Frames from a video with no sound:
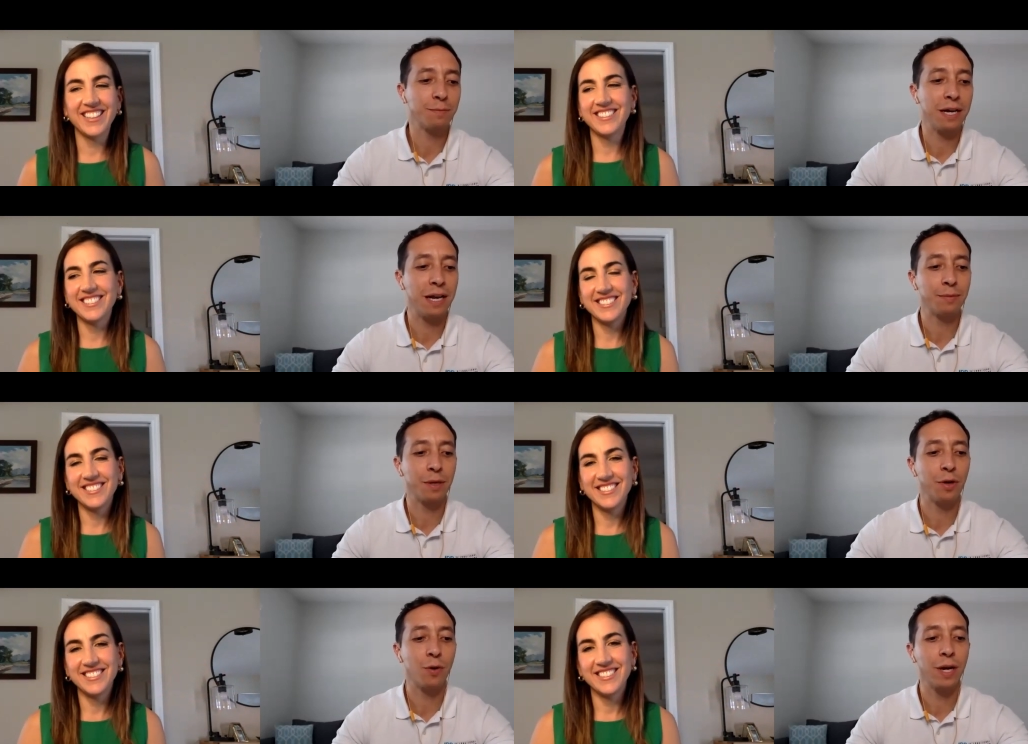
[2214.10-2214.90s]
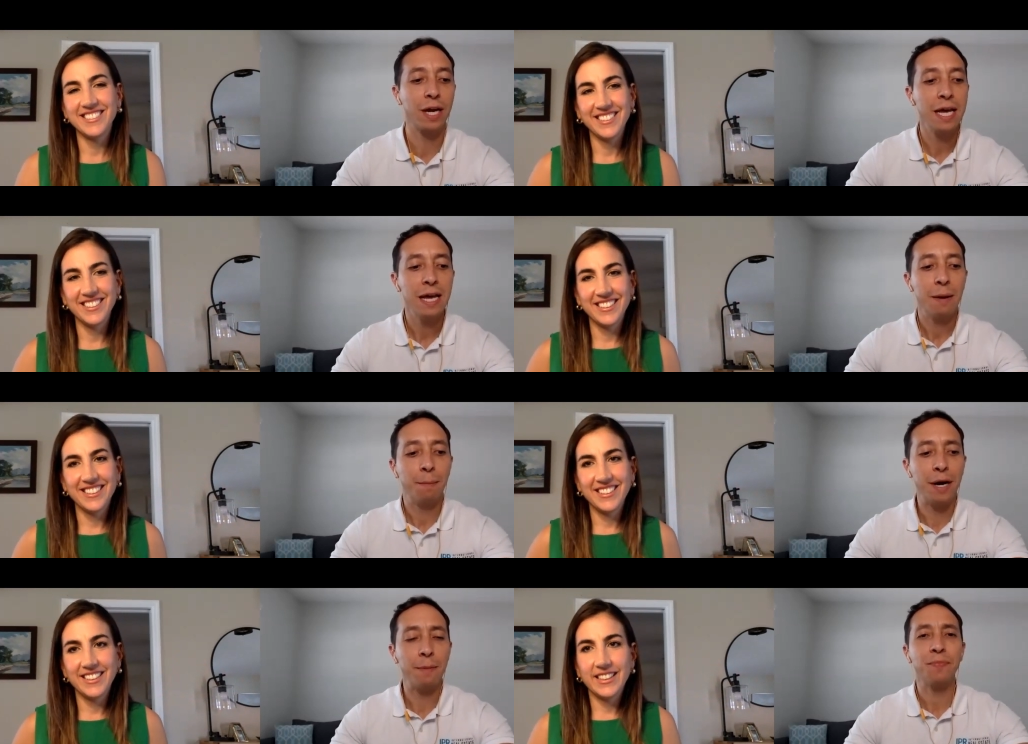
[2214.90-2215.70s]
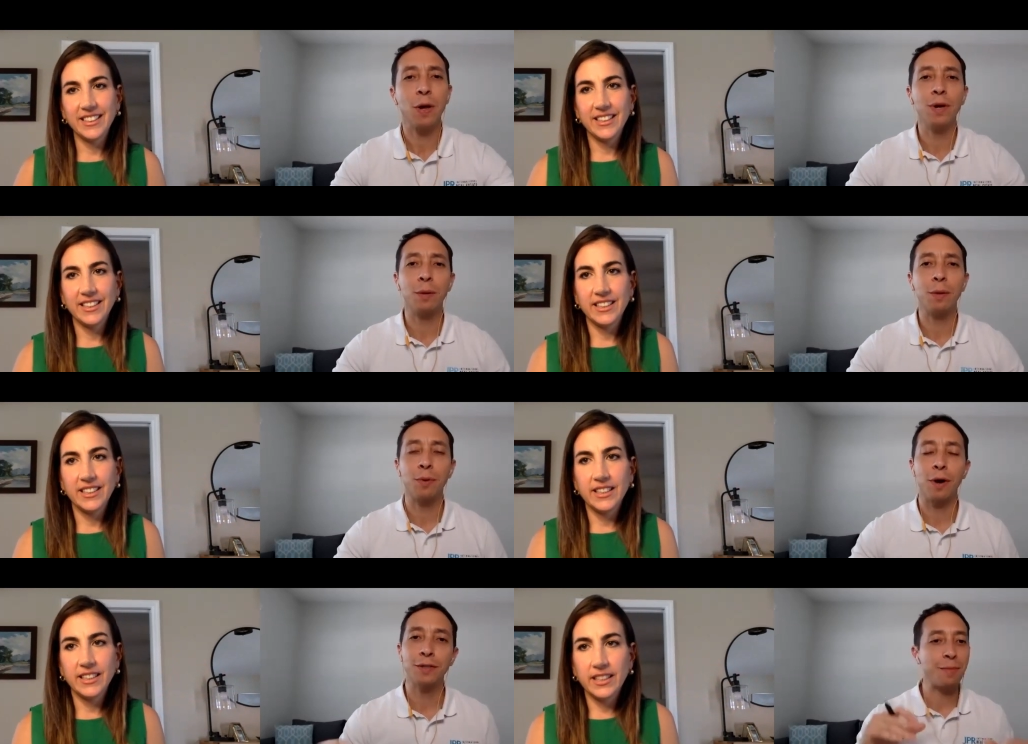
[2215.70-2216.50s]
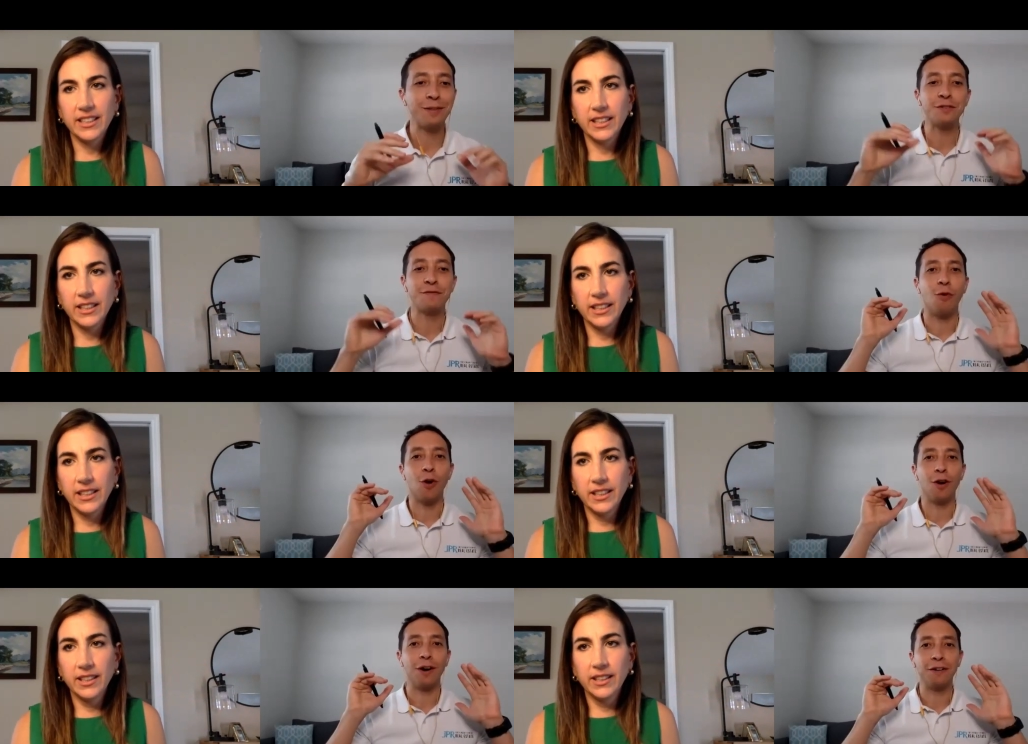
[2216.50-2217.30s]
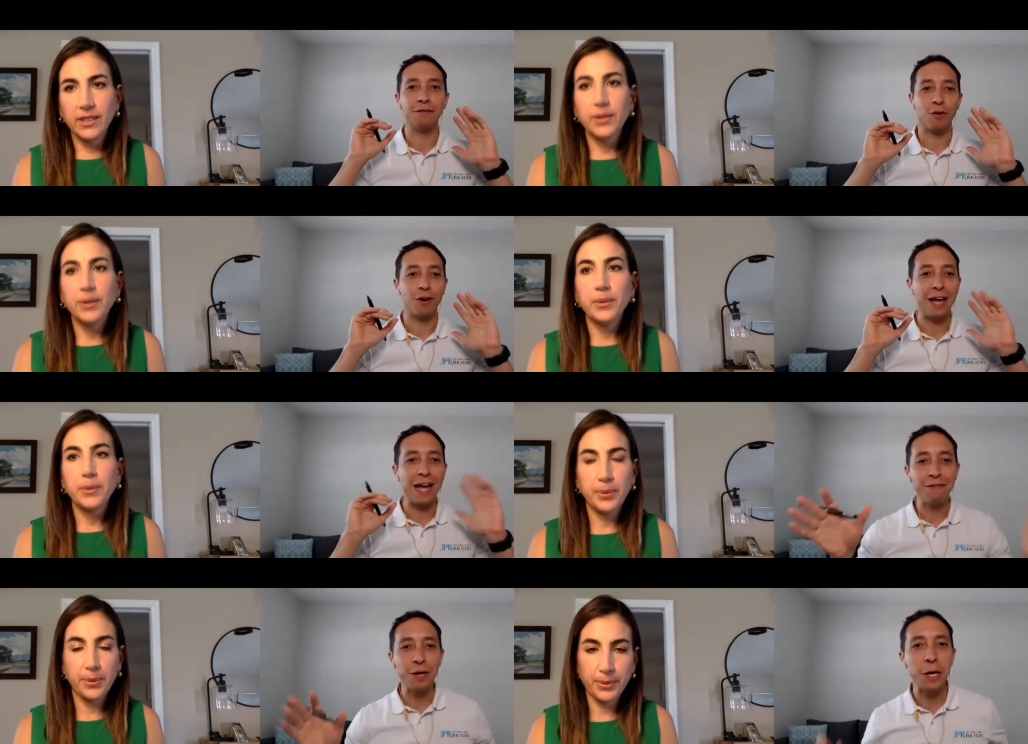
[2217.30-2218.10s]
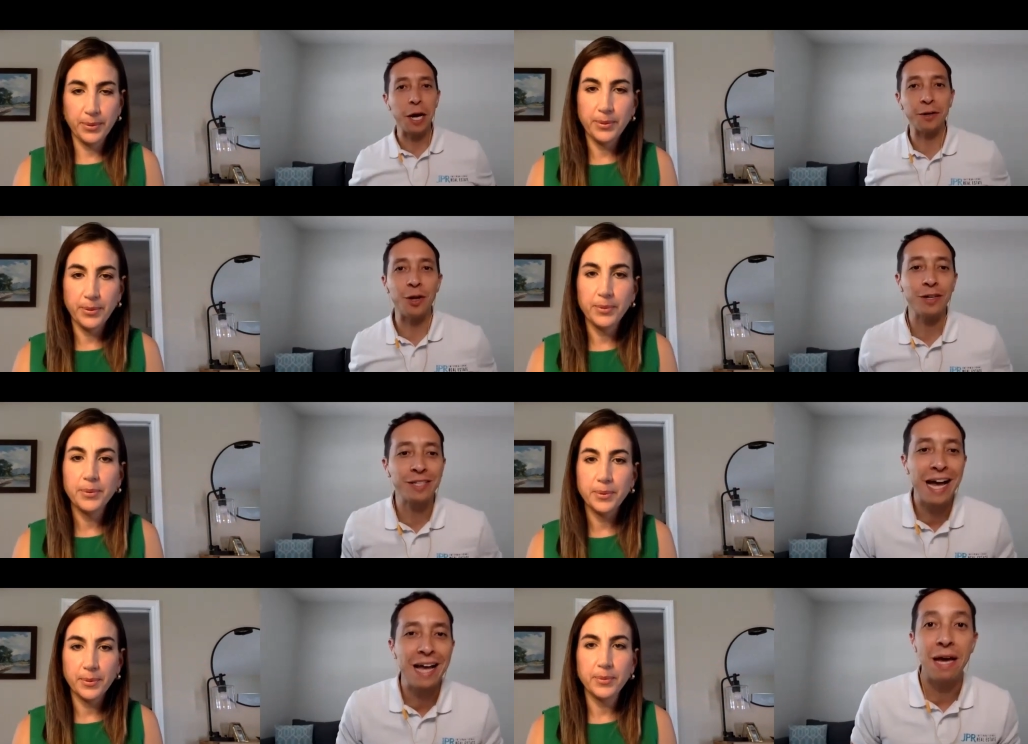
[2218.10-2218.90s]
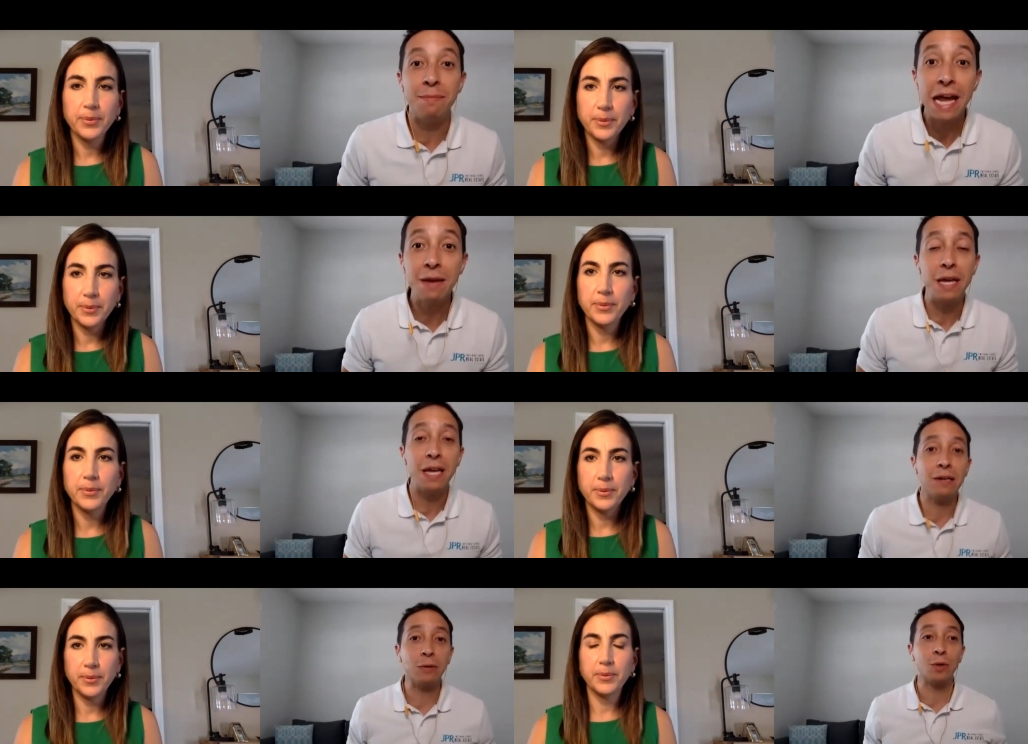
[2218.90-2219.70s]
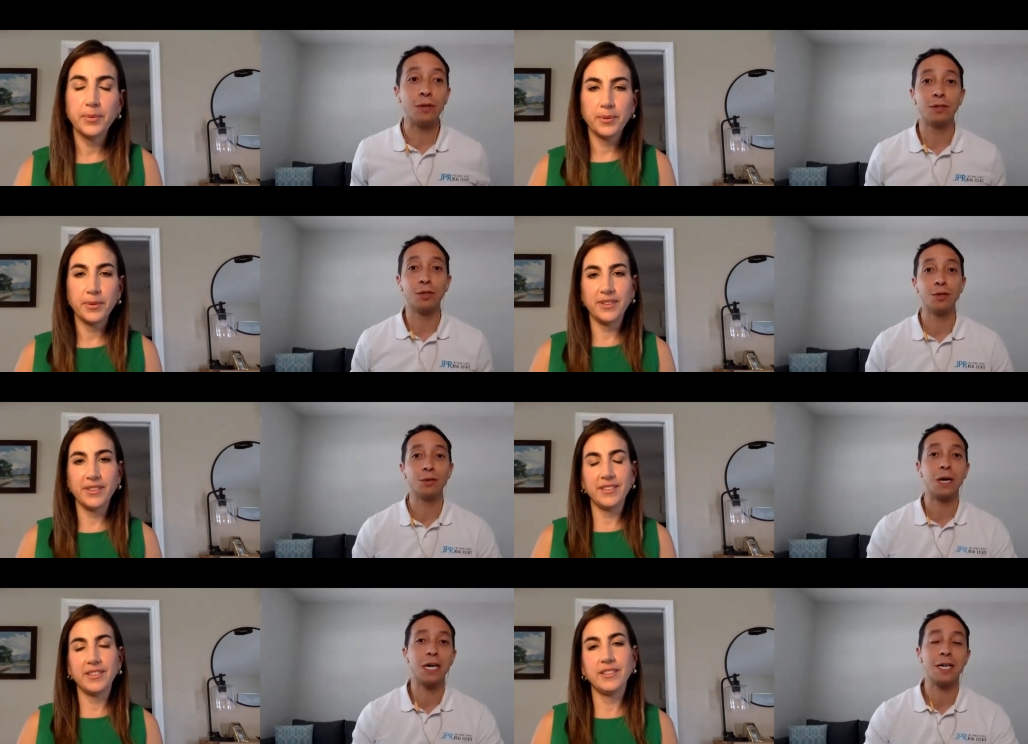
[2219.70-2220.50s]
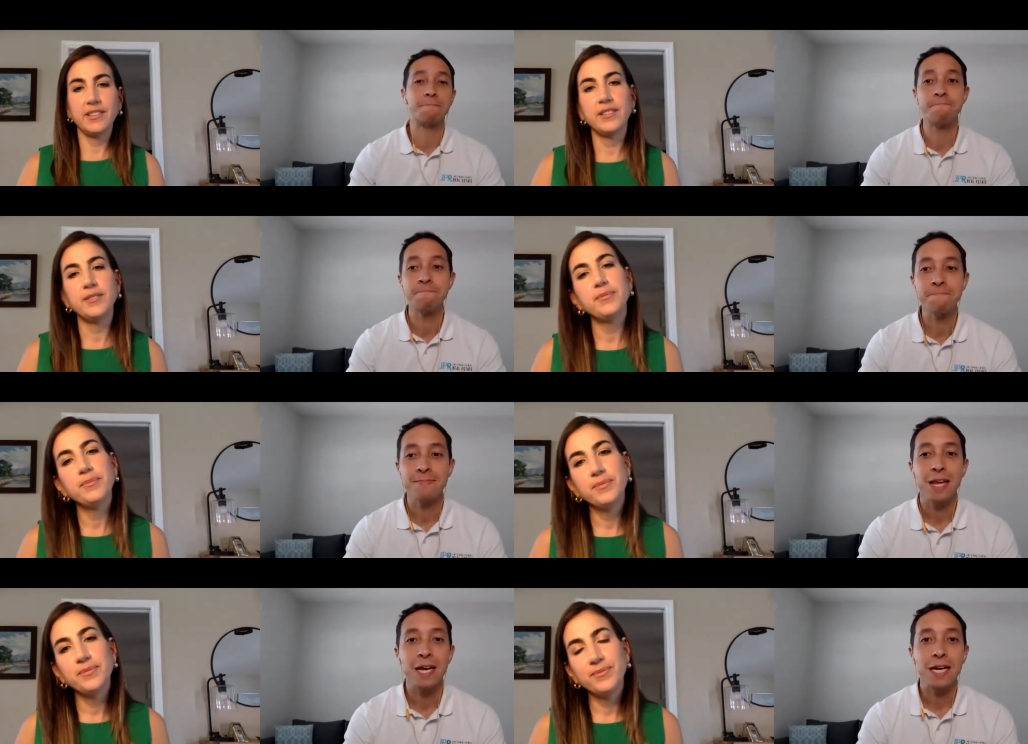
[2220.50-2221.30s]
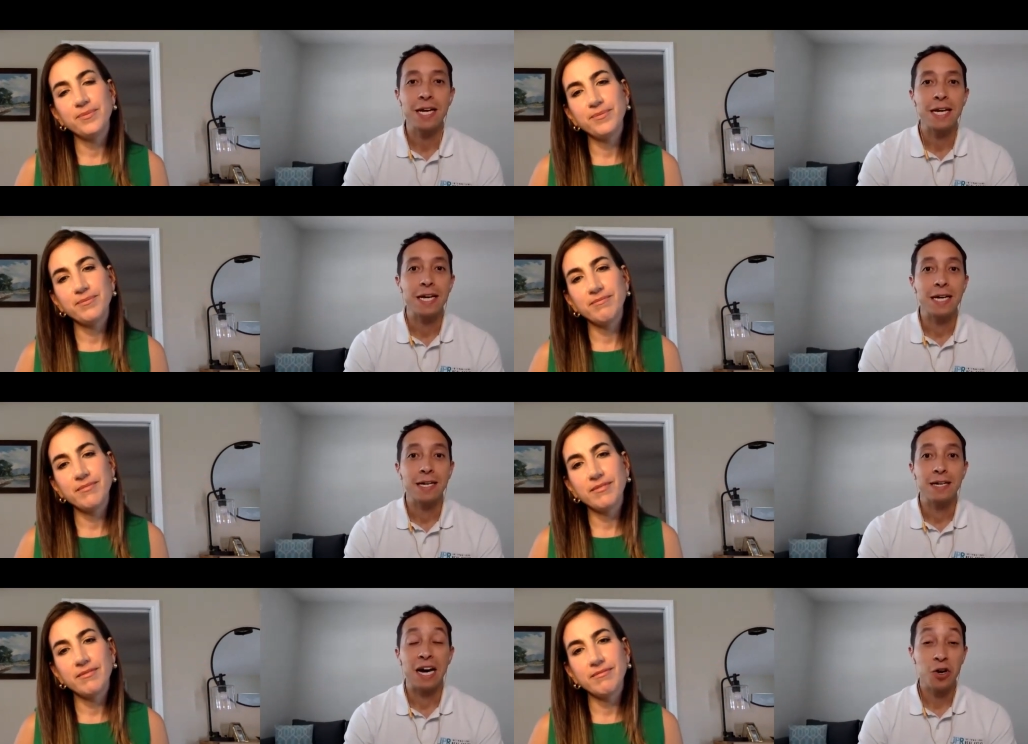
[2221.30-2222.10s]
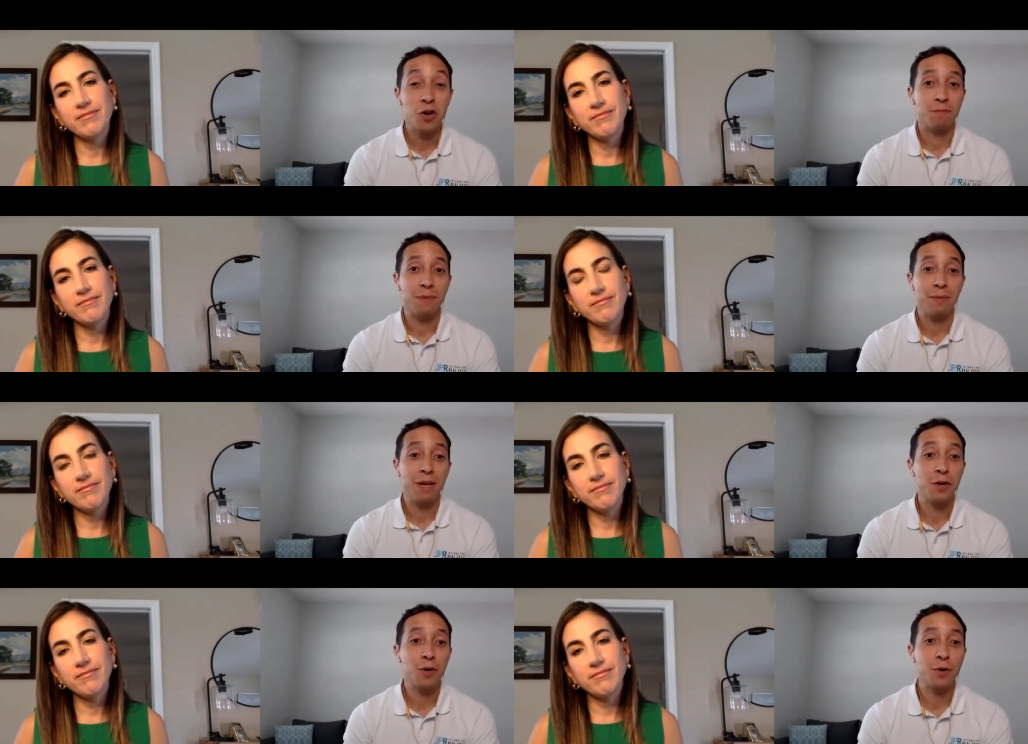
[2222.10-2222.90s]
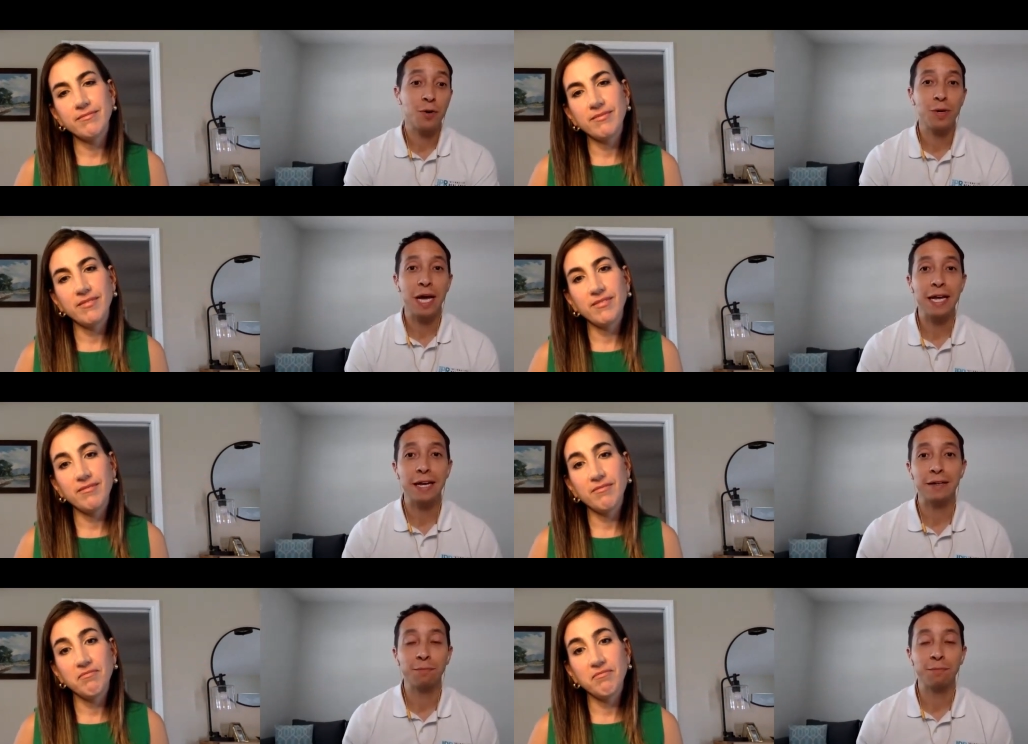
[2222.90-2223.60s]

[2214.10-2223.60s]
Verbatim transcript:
Speaker 1: my laptop real quick but we could probably talk about this for forever and a long time and maybe we'll do um, i don't know maybe a little like